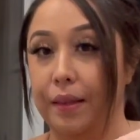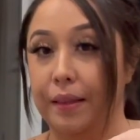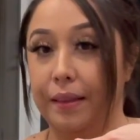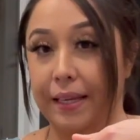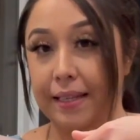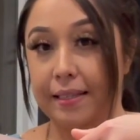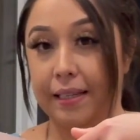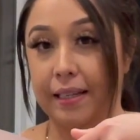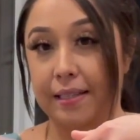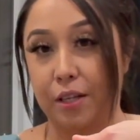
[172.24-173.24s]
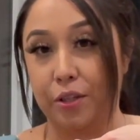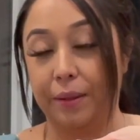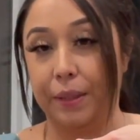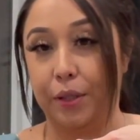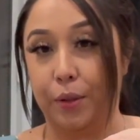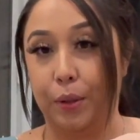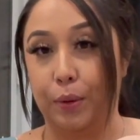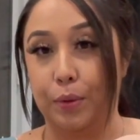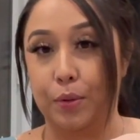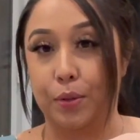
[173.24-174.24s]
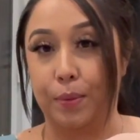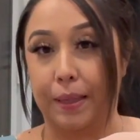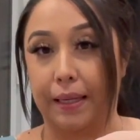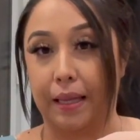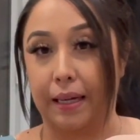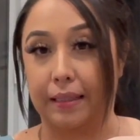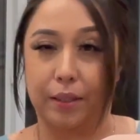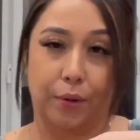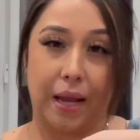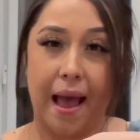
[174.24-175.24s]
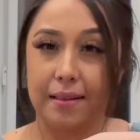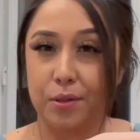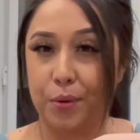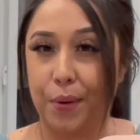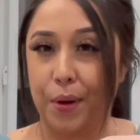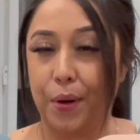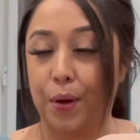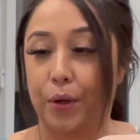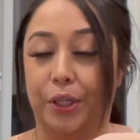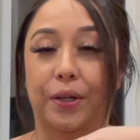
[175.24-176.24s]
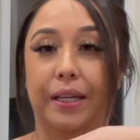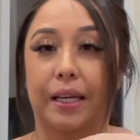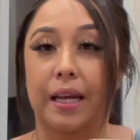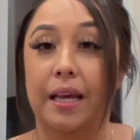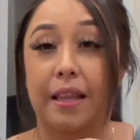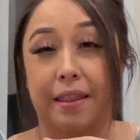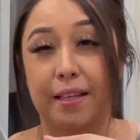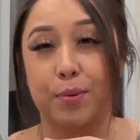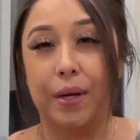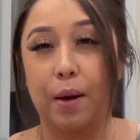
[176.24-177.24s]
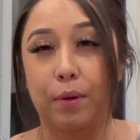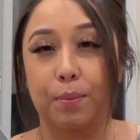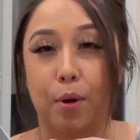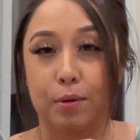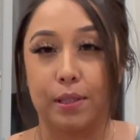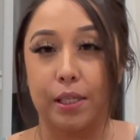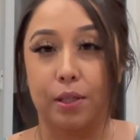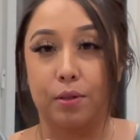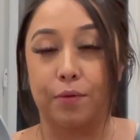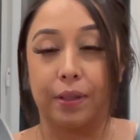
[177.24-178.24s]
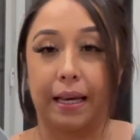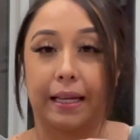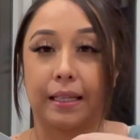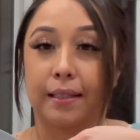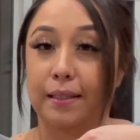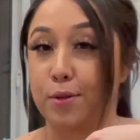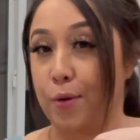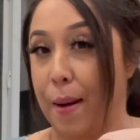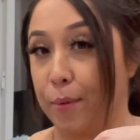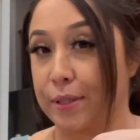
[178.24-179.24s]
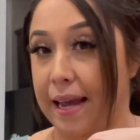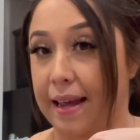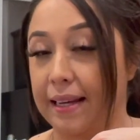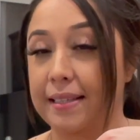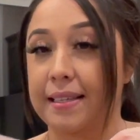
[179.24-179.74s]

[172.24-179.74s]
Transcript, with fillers: these can essentially be used to make like a little casserole, or you can, this one I would mostly use for like scrambled eggs.